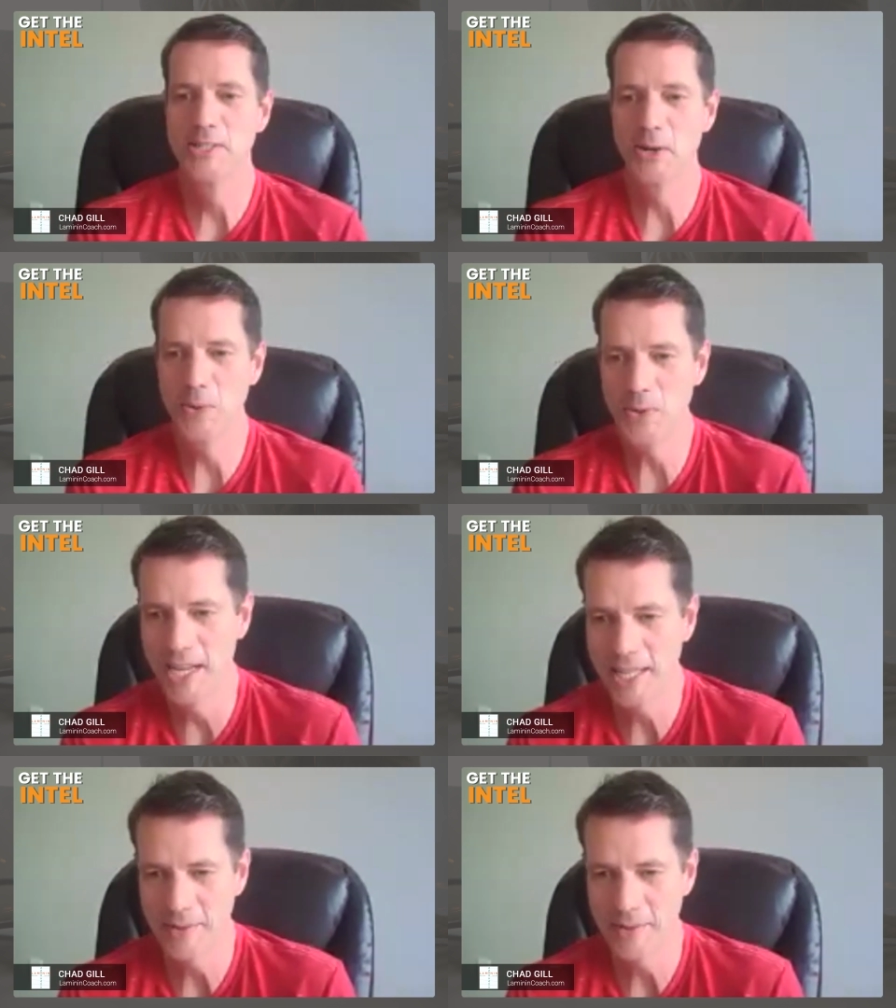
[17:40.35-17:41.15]
don't
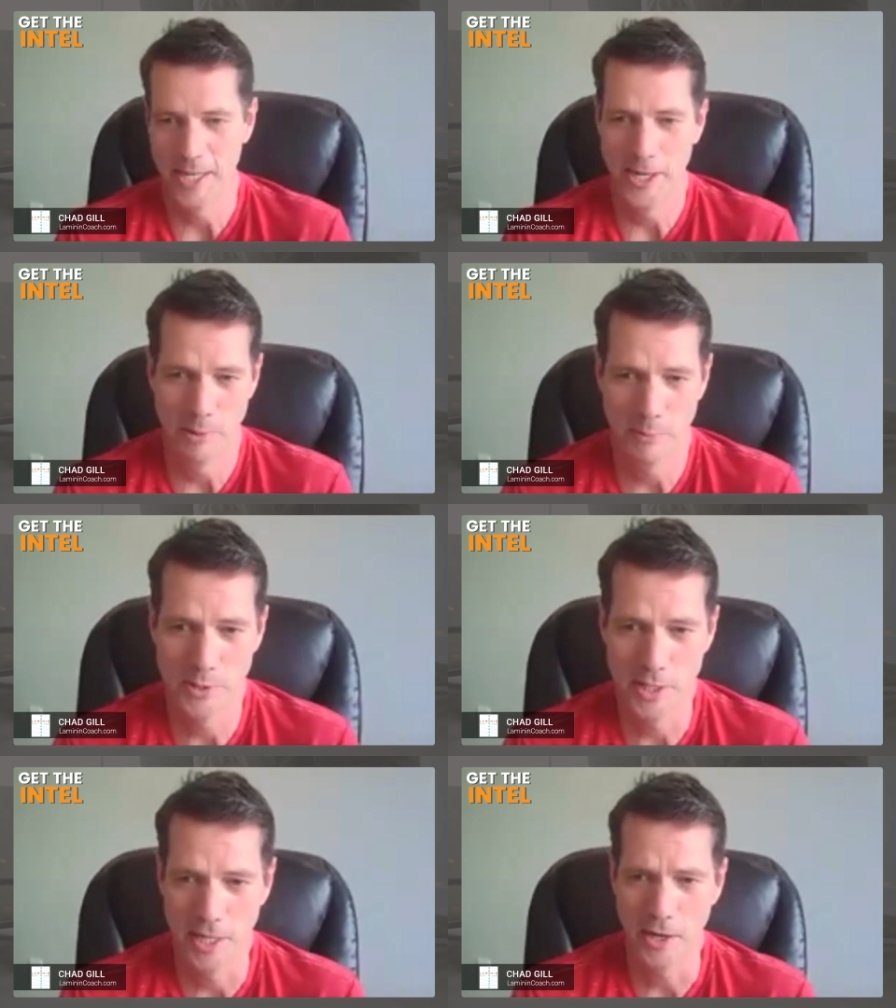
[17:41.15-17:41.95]
like it when I hear
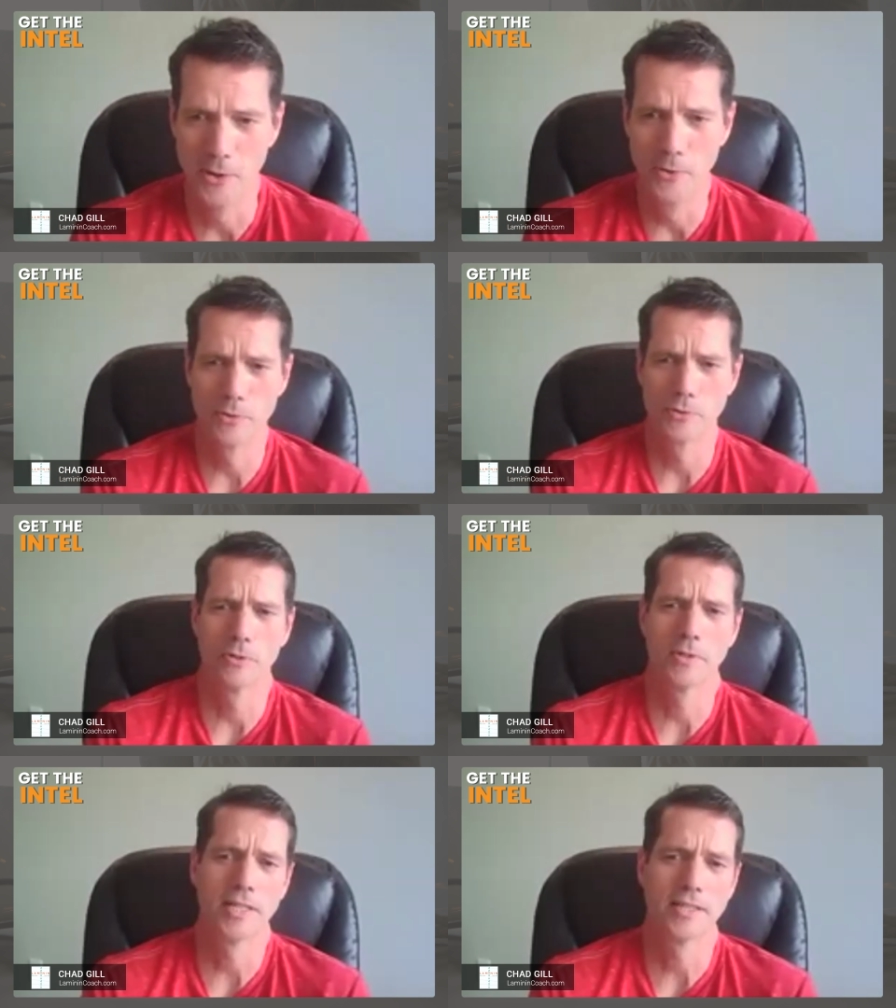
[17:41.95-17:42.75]
people say owners
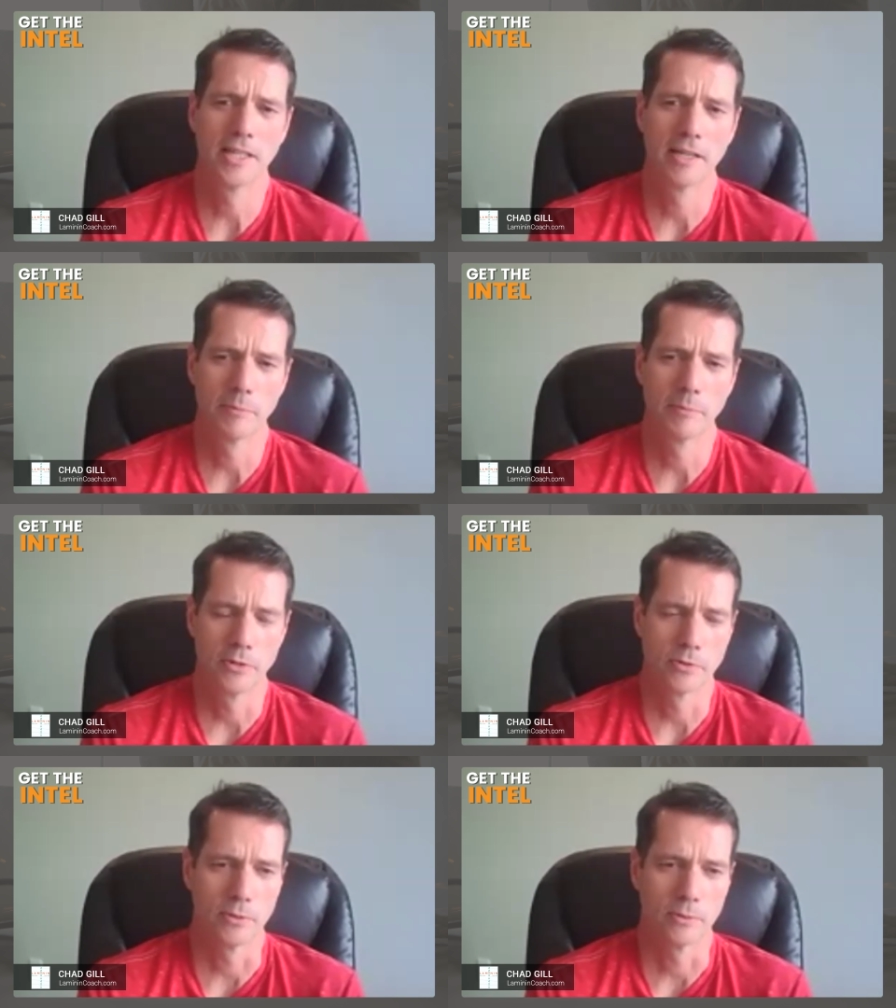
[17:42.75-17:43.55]
don't like to give up
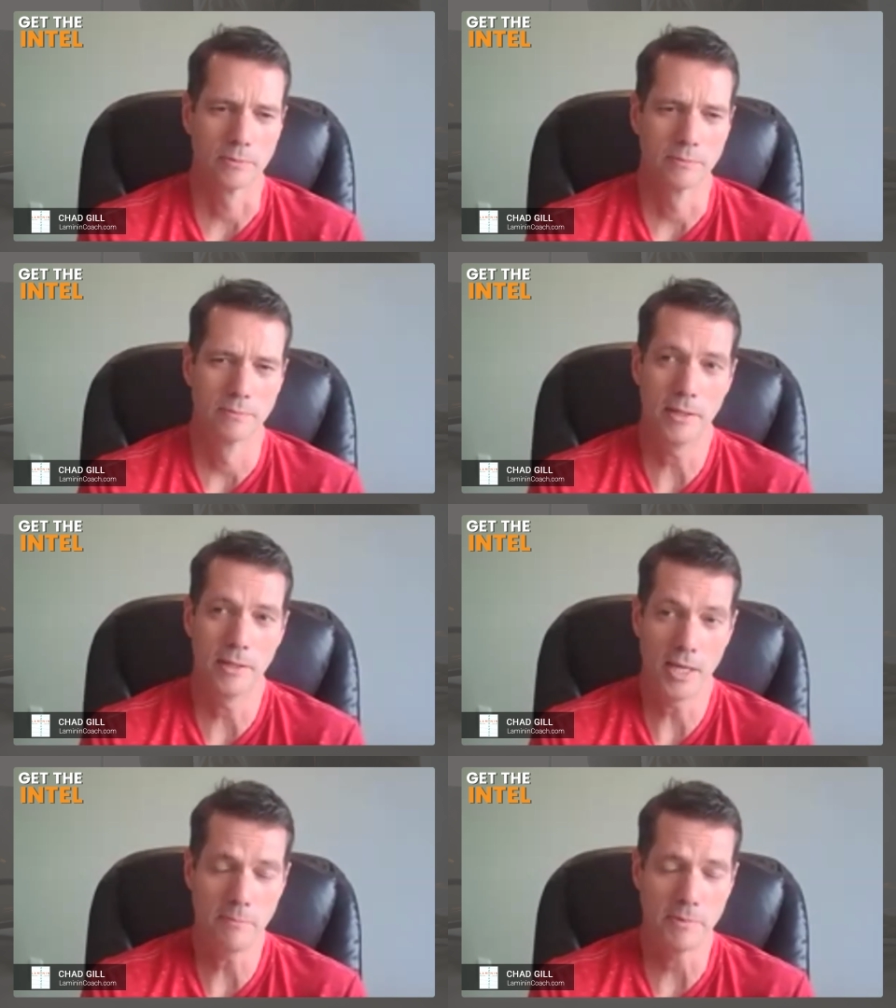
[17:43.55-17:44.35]
control. That
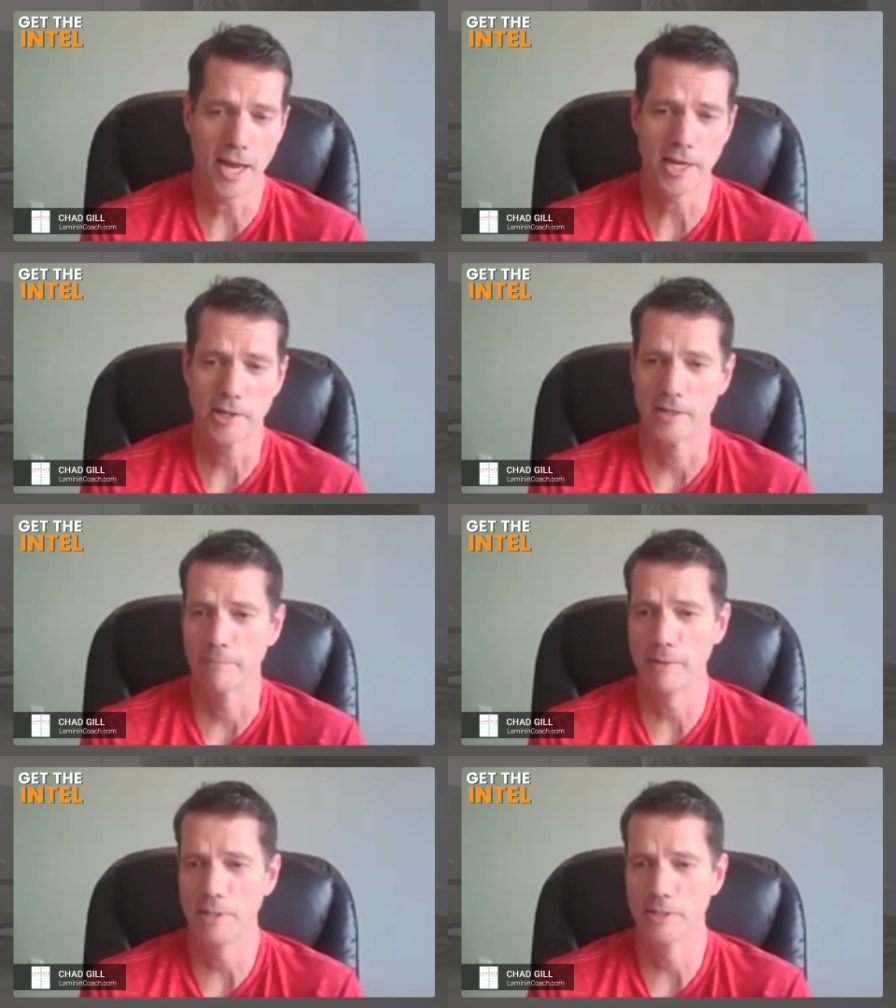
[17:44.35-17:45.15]
may be accurate.
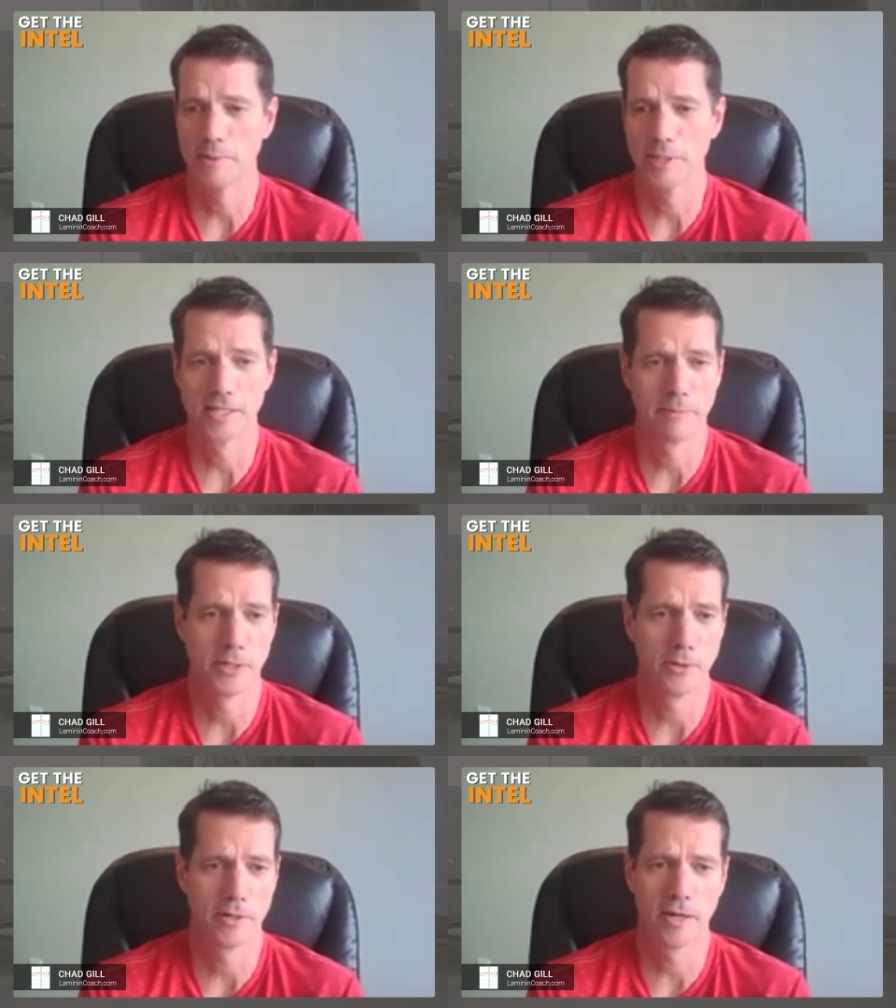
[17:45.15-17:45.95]
Maybe it's because I'm an
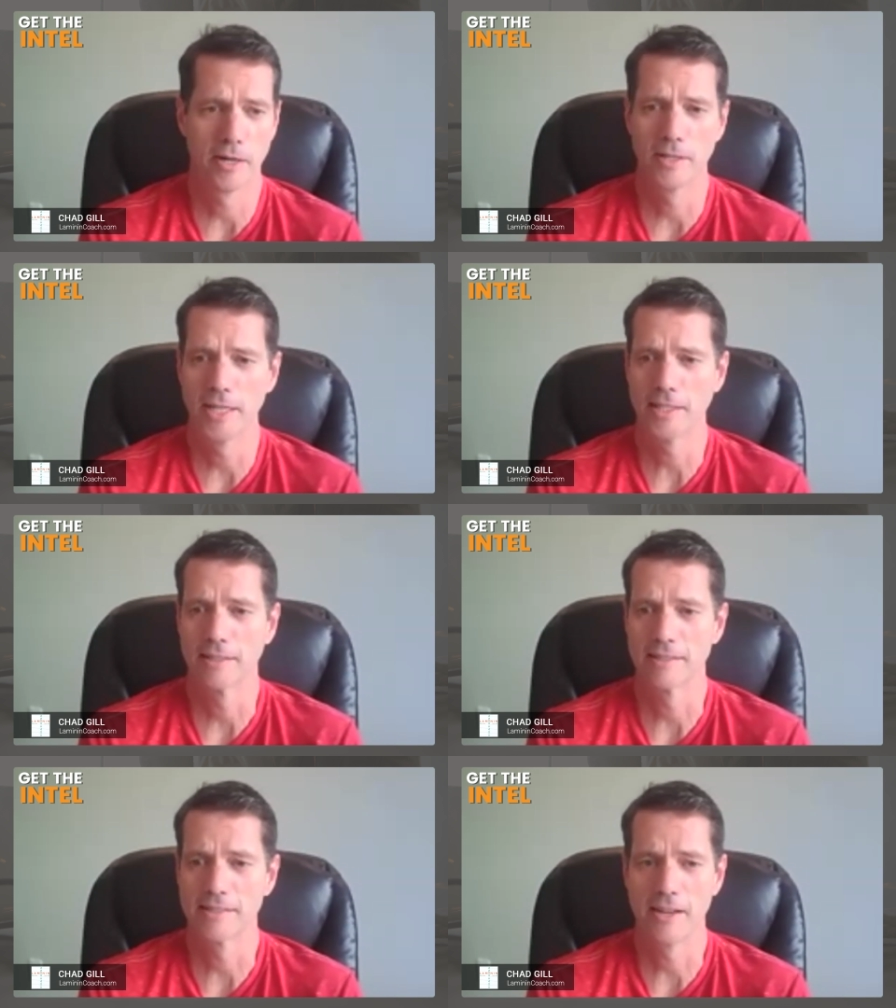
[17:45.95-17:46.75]
owner and I don't like
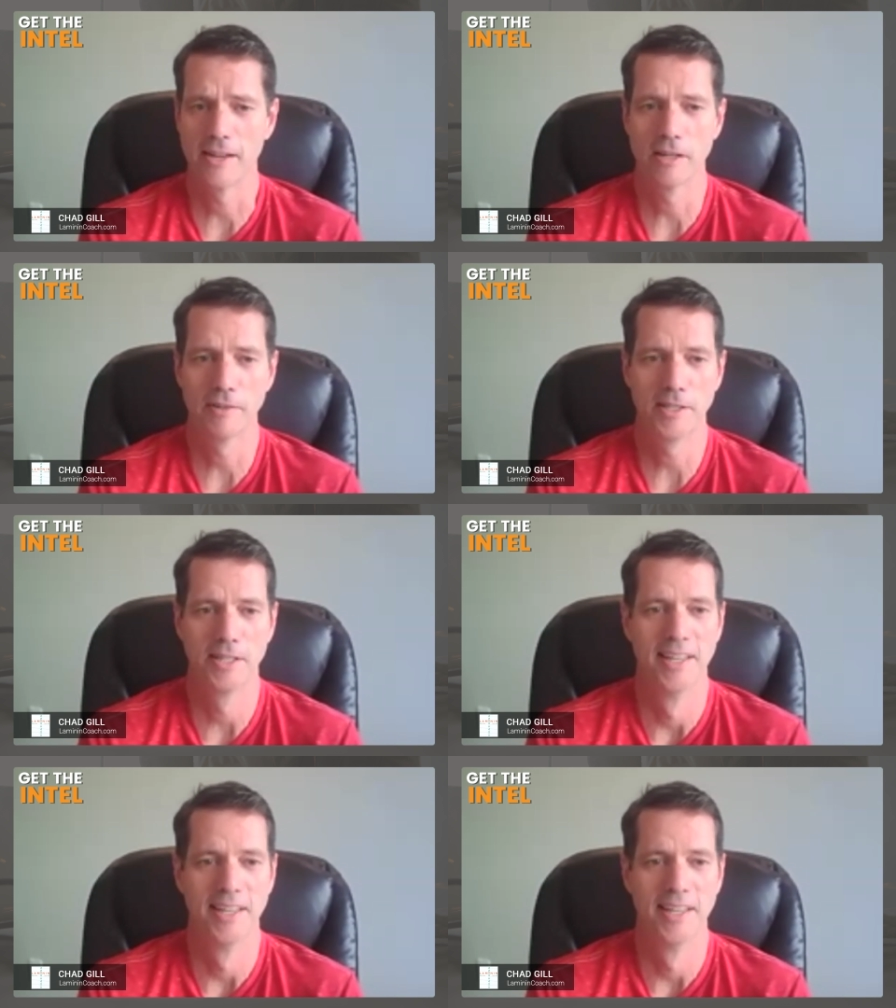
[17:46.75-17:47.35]
the sound of it.